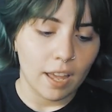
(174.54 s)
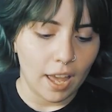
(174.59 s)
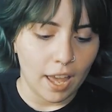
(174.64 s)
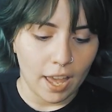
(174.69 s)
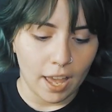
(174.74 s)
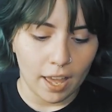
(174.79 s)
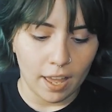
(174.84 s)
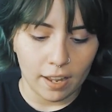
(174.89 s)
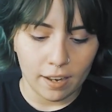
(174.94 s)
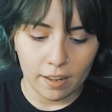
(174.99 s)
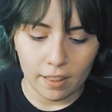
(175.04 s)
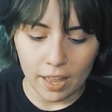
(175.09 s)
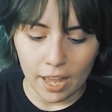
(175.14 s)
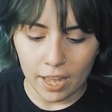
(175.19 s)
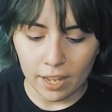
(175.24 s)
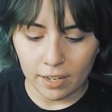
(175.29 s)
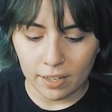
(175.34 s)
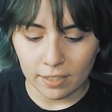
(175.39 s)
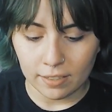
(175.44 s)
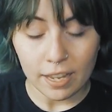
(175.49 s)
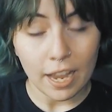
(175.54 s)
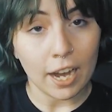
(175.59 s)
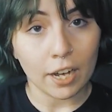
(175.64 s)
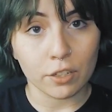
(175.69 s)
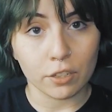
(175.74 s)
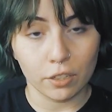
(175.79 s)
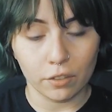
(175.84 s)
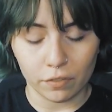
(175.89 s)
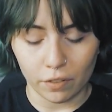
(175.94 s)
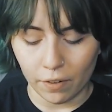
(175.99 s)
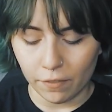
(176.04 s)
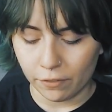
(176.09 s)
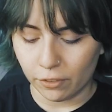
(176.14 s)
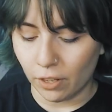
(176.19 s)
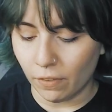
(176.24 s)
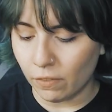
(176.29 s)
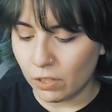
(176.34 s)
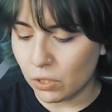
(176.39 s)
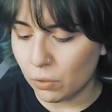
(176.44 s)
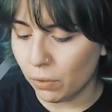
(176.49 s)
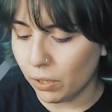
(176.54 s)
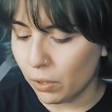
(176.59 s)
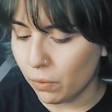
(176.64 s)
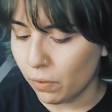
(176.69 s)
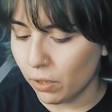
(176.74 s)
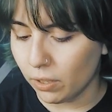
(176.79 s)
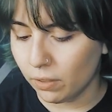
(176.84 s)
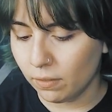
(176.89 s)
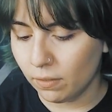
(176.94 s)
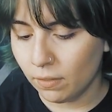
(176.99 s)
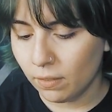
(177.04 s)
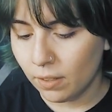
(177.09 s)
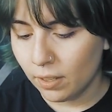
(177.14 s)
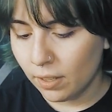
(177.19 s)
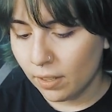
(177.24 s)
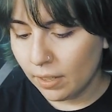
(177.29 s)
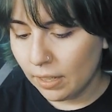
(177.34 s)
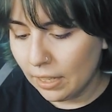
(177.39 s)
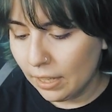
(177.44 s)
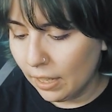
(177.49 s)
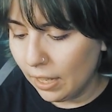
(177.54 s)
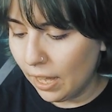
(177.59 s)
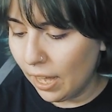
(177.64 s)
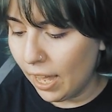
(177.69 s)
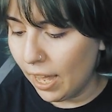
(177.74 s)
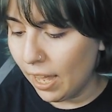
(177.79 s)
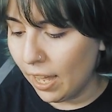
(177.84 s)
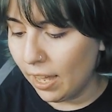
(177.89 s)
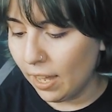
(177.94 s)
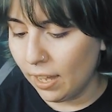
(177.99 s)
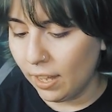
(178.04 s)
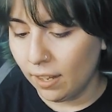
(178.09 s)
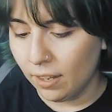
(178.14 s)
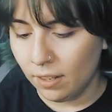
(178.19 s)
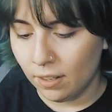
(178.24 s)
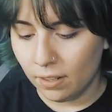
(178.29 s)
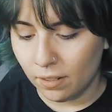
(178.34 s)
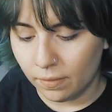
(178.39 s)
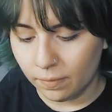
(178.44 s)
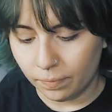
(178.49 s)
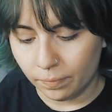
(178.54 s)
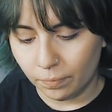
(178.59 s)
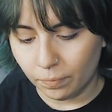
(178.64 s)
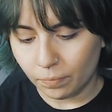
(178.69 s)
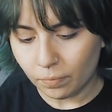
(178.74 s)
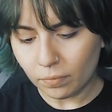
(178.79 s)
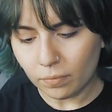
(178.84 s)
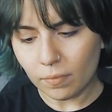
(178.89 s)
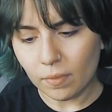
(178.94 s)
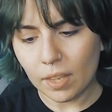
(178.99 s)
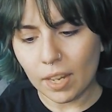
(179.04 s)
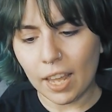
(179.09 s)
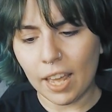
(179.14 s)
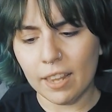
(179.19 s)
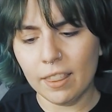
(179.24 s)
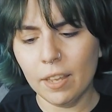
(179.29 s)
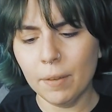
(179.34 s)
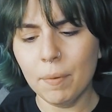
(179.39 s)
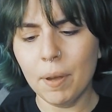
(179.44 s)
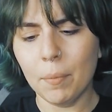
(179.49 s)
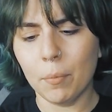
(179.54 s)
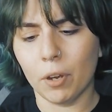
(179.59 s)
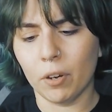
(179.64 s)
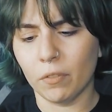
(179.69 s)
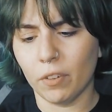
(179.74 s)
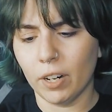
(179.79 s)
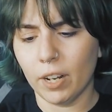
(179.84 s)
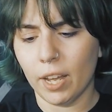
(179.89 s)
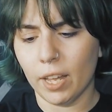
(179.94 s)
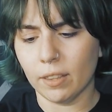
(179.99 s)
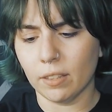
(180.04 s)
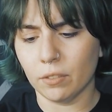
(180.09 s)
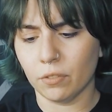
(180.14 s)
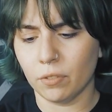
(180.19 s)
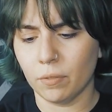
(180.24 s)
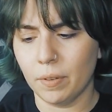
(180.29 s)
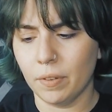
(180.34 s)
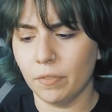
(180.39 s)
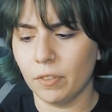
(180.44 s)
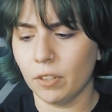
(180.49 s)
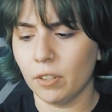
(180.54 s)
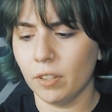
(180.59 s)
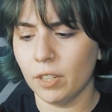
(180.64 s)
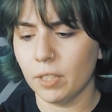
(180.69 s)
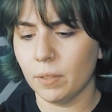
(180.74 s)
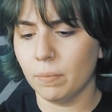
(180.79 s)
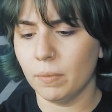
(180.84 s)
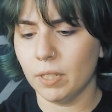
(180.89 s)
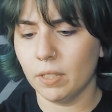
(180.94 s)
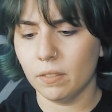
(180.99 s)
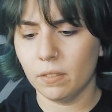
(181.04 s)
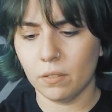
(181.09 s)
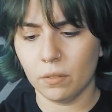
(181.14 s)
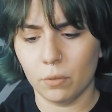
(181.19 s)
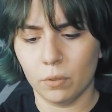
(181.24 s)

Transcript: And that is actually from Forever 21. And I think my boyfriend got this for me for Christmas,